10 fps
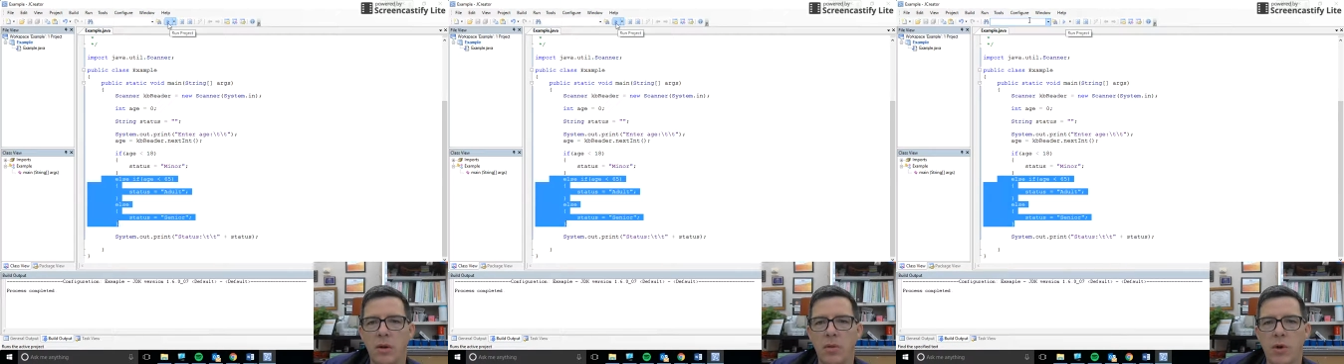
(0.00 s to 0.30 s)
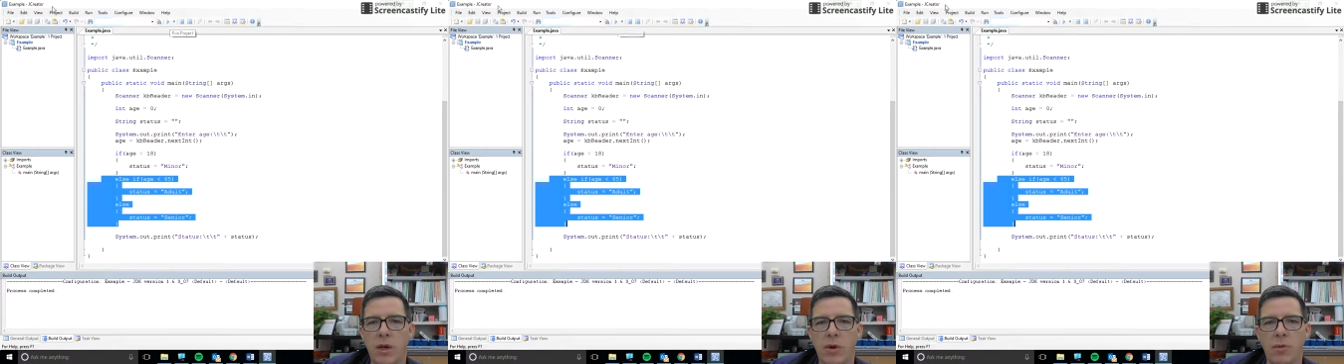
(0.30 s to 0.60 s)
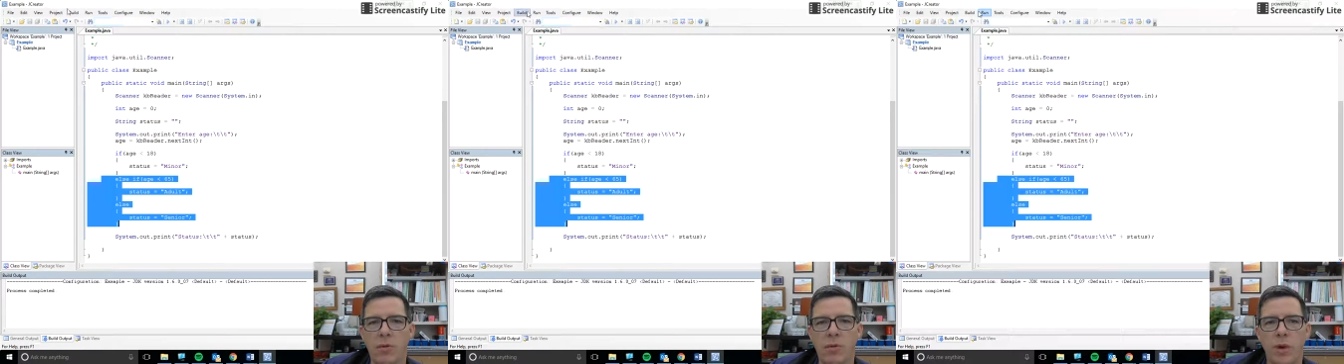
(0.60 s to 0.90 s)
We're going to
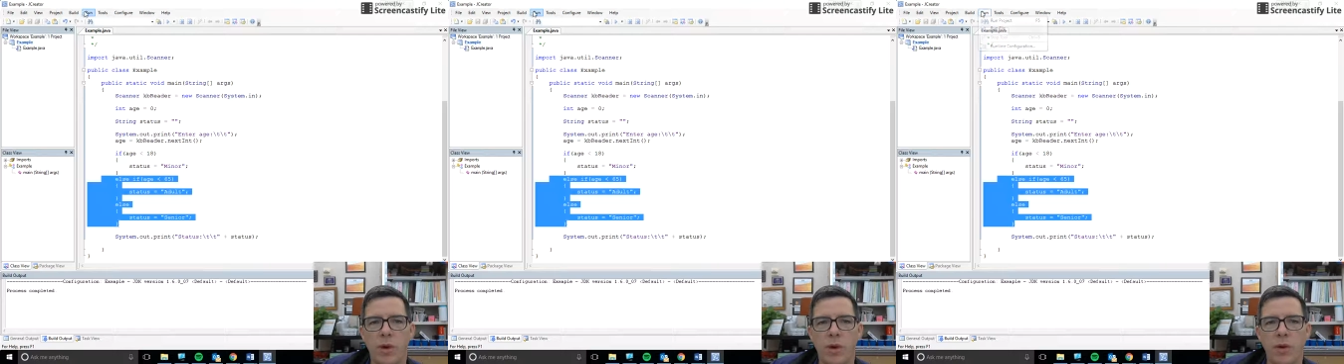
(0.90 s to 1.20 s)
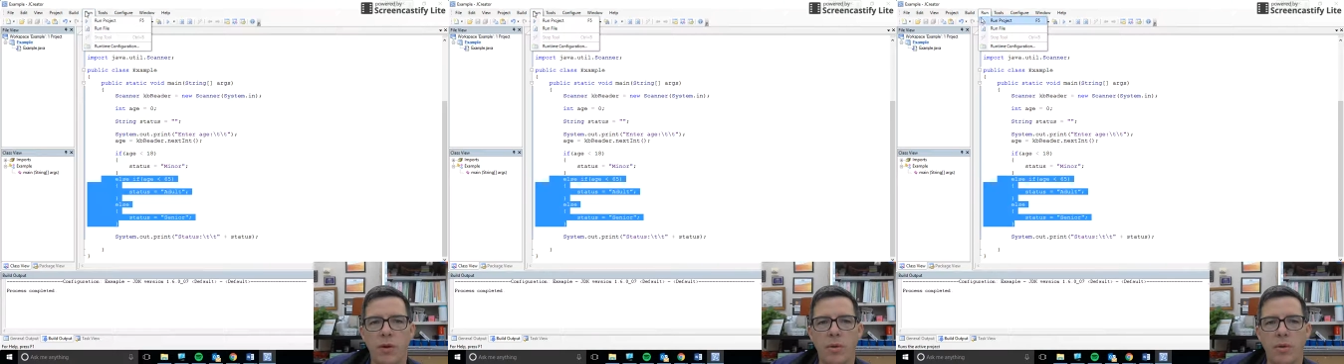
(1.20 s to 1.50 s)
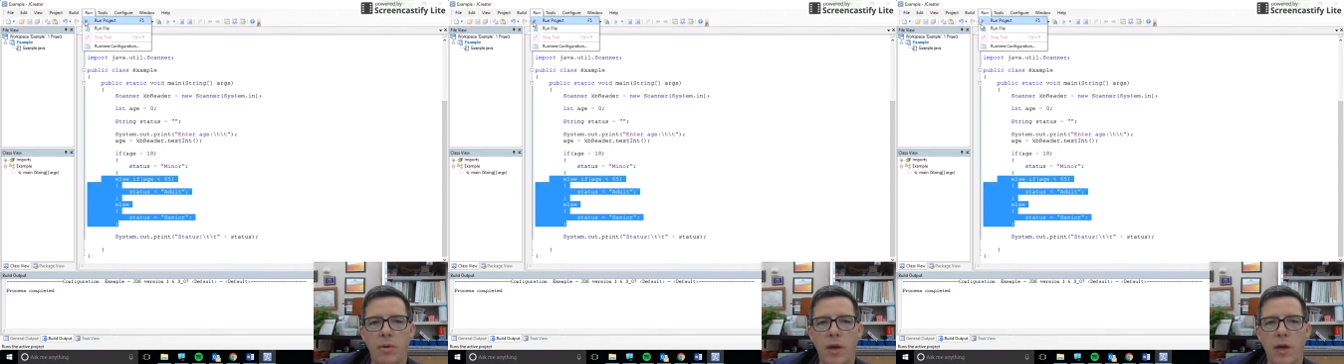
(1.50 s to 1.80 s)
go to
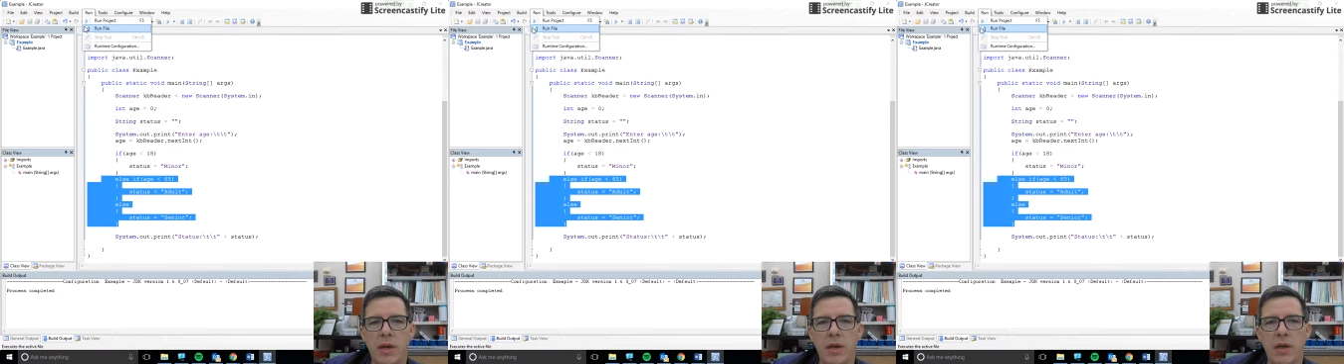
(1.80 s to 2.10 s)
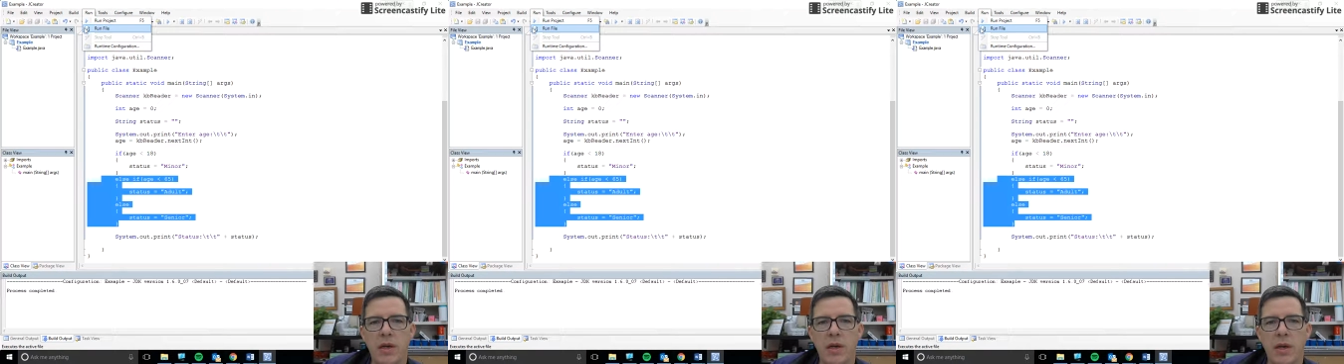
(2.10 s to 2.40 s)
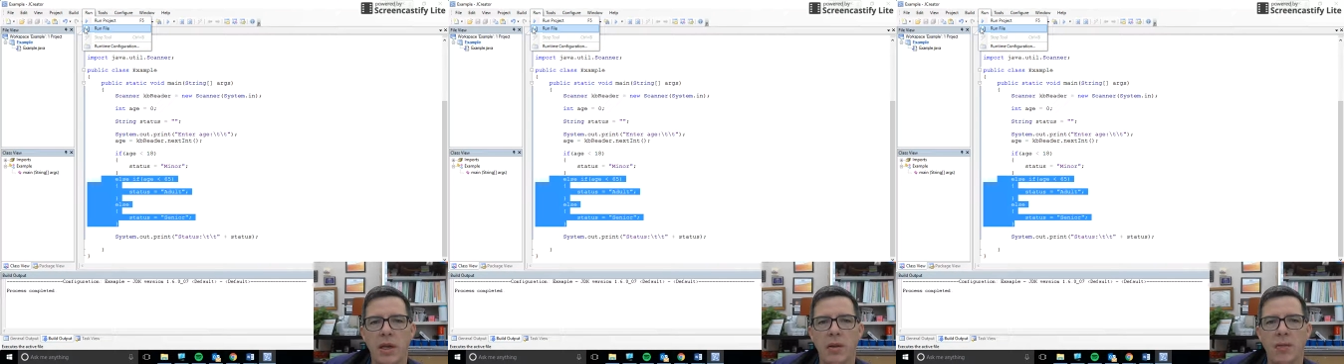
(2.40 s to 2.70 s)
run
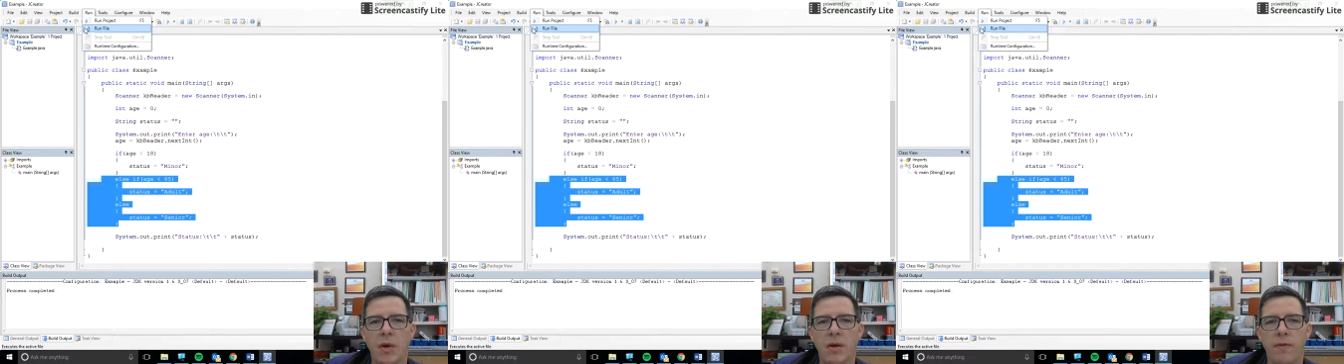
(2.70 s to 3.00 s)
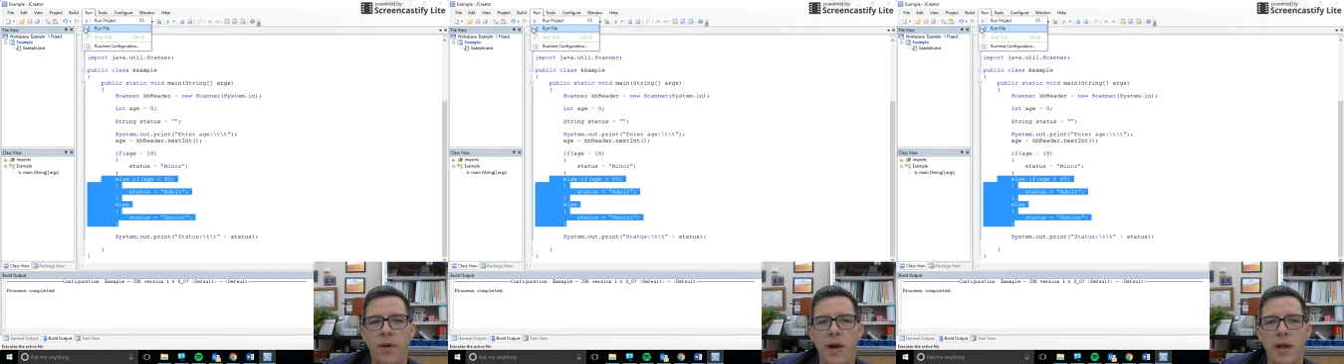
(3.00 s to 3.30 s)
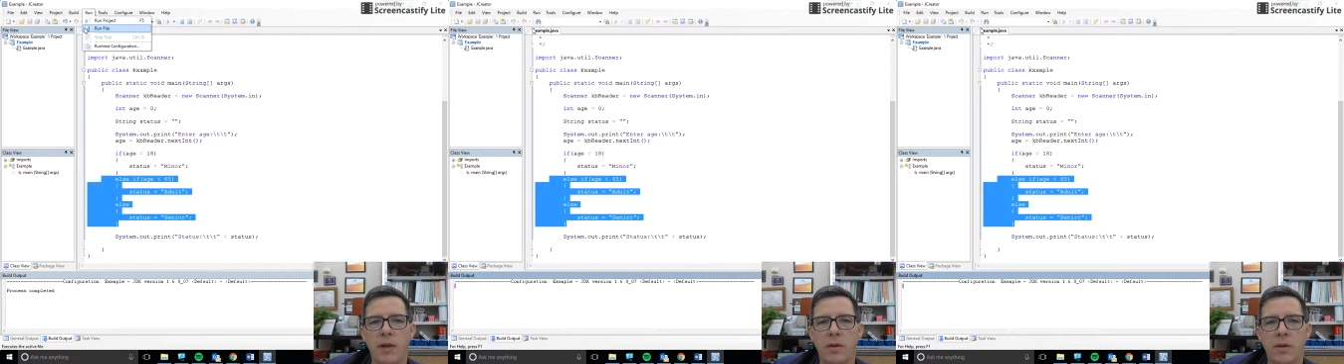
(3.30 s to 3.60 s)
and run
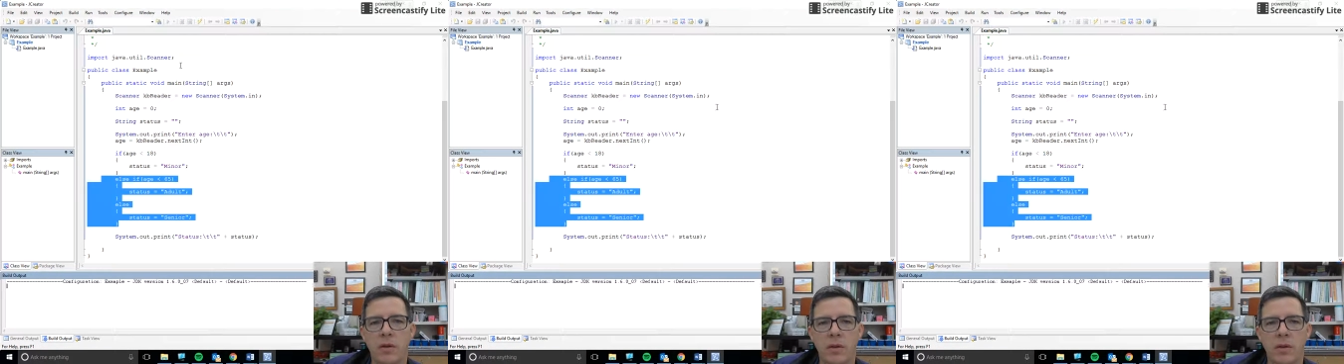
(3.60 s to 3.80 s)
file.